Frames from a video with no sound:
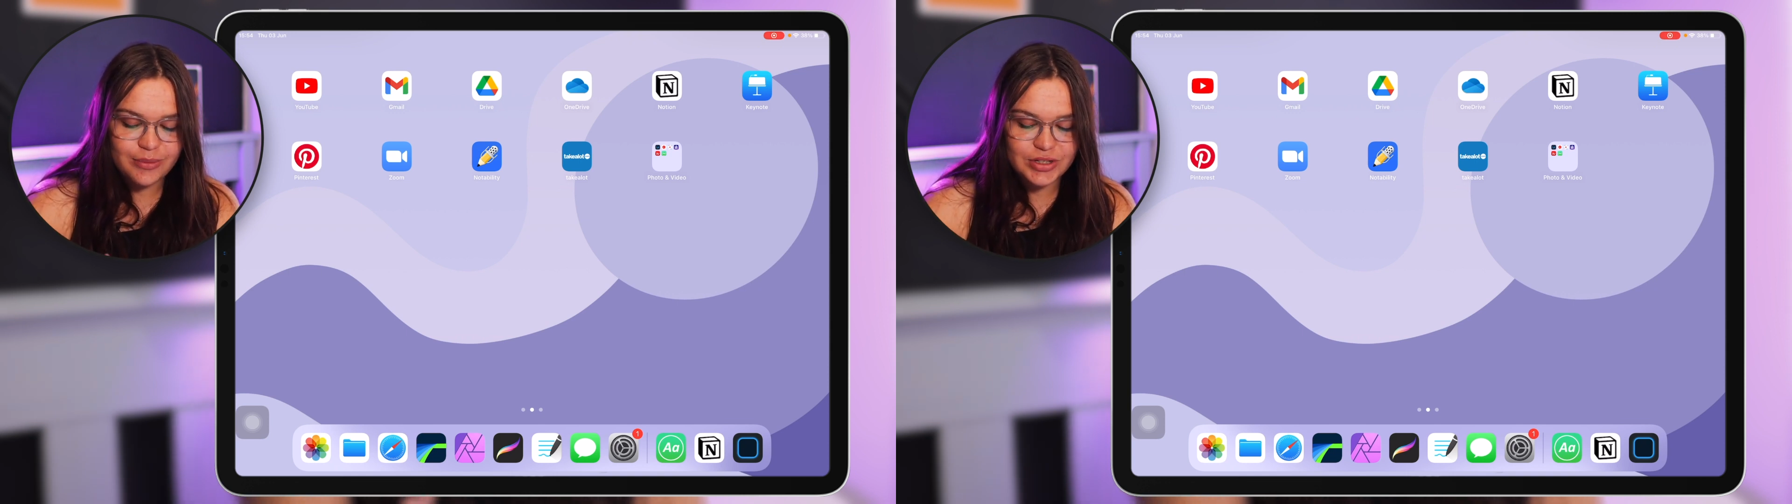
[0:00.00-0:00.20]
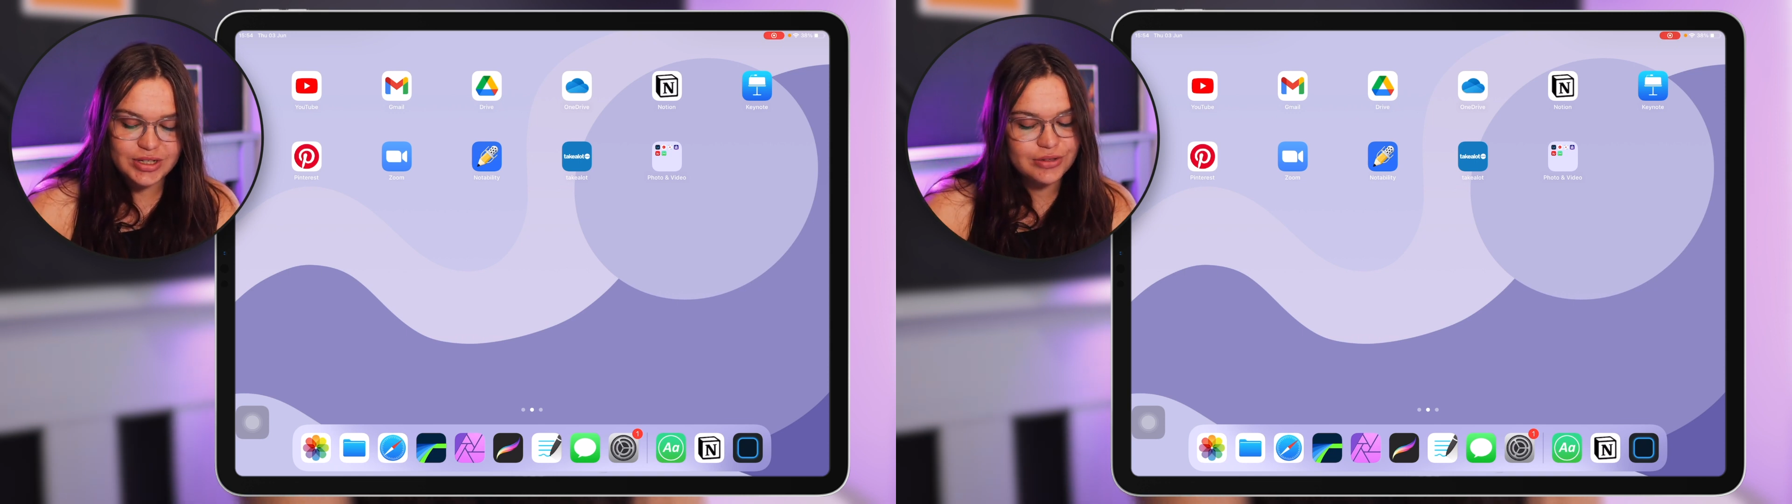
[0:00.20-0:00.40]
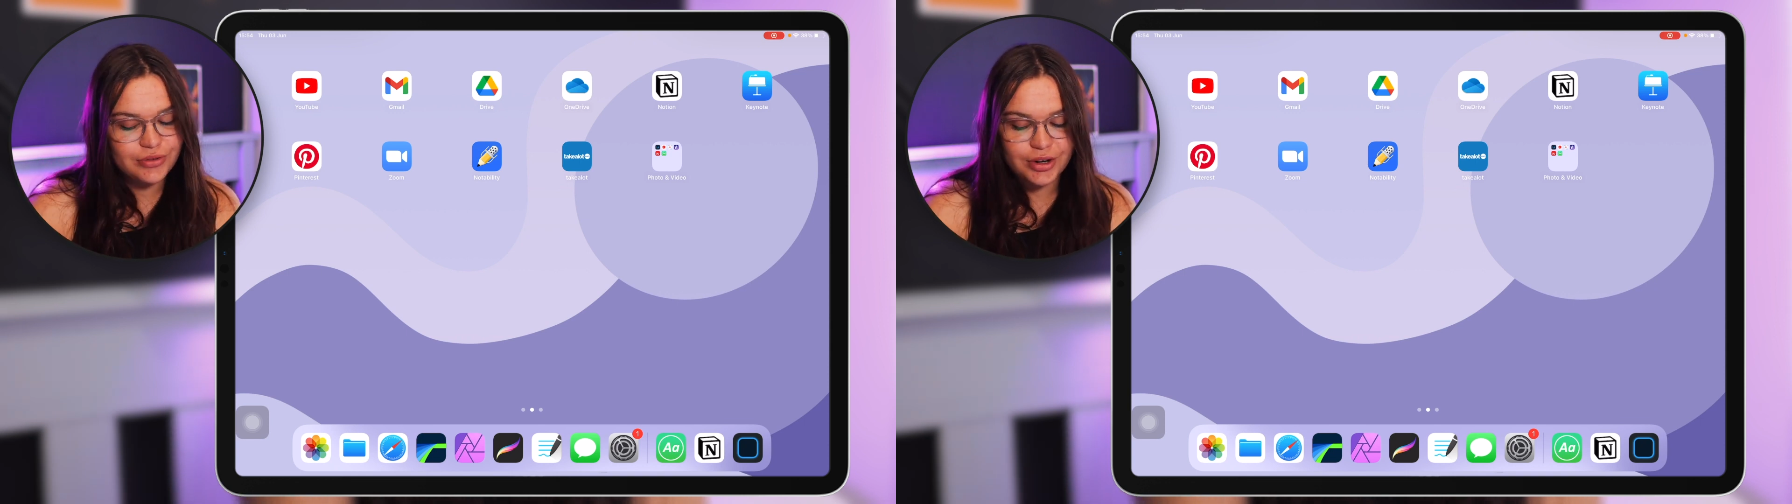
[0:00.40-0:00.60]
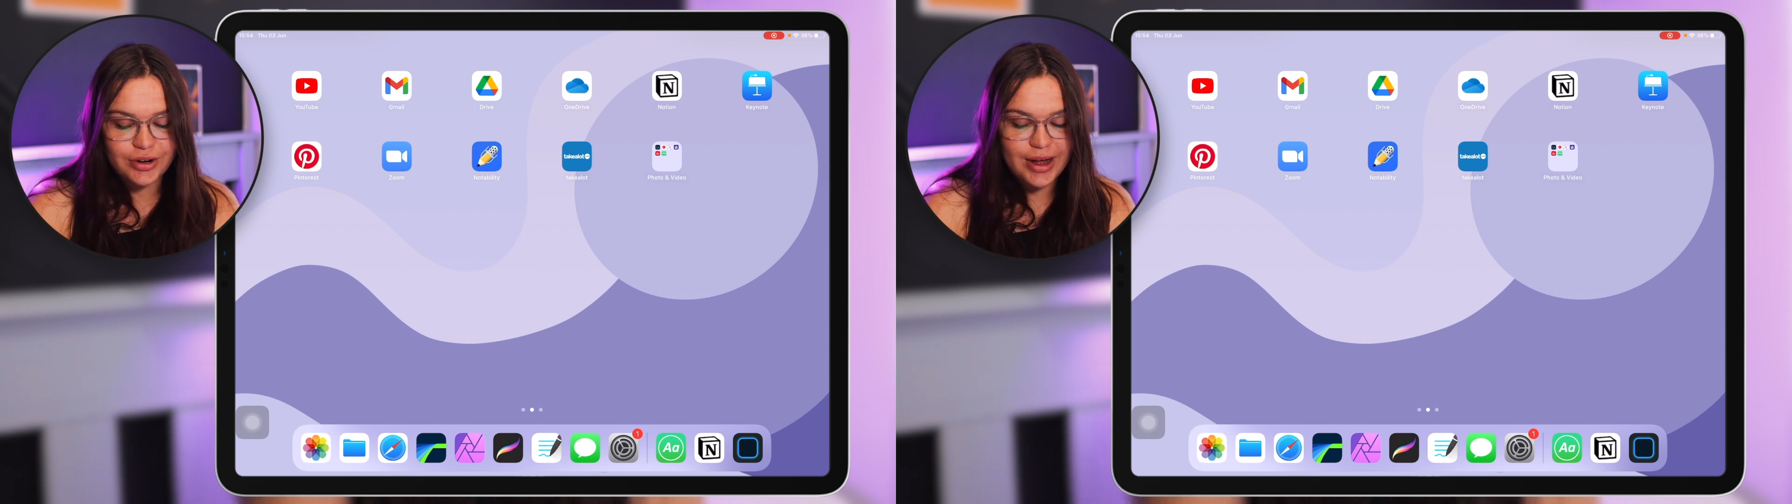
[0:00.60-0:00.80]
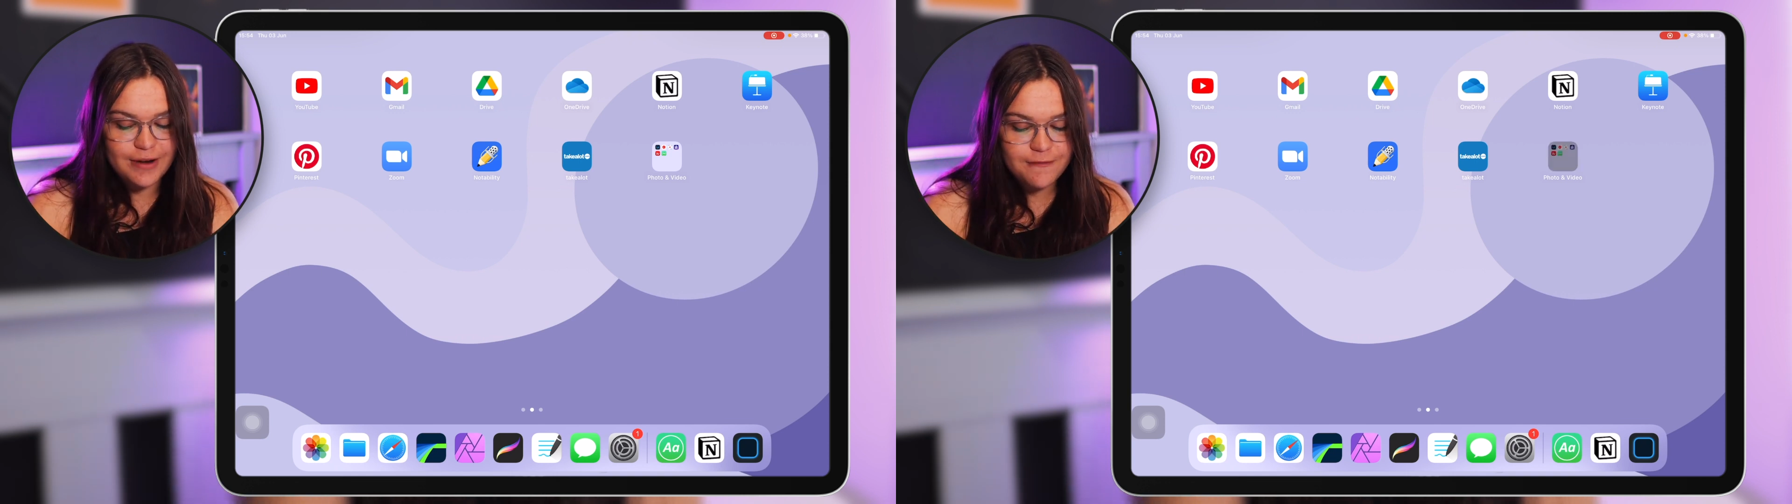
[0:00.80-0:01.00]
which is
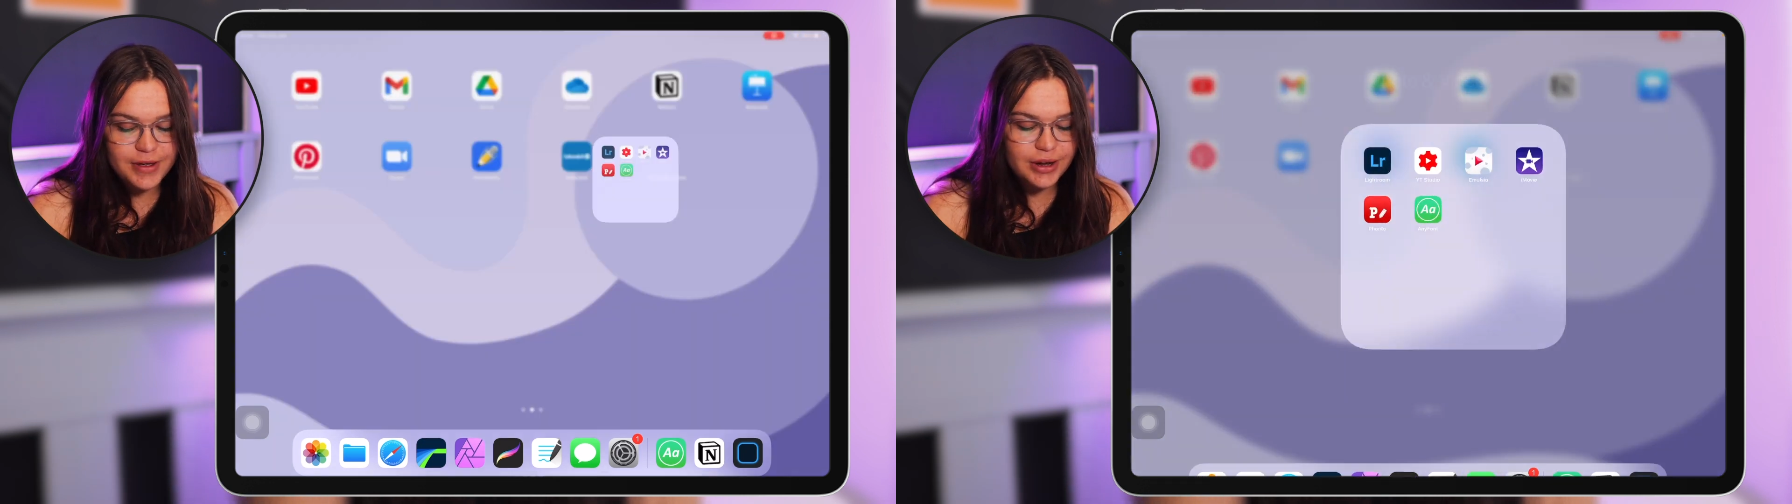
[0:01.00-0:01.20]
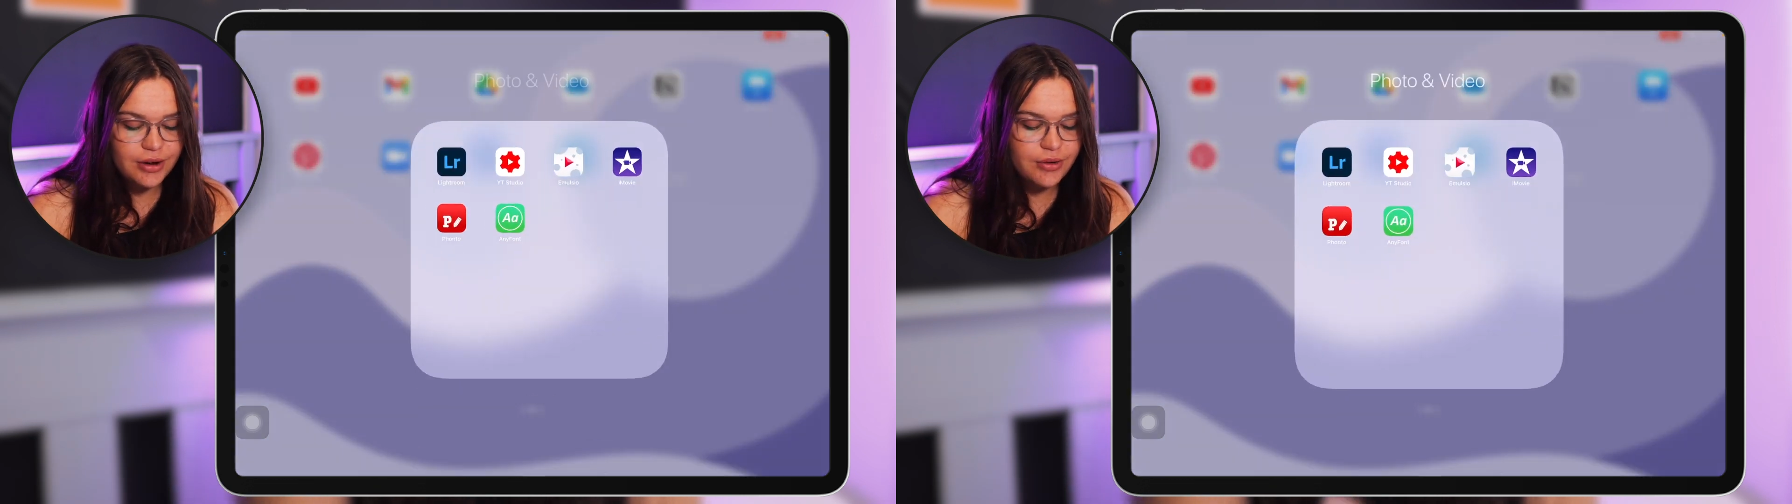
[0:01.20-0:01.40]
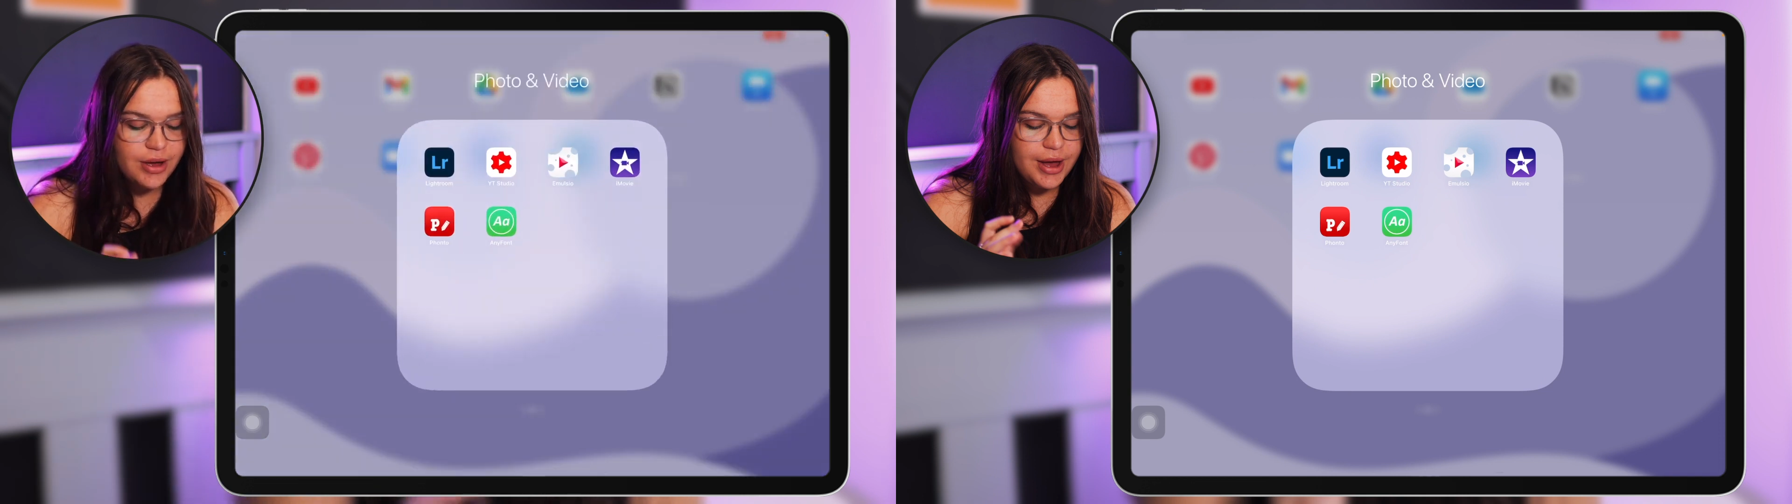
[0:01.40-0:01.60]
photo and video,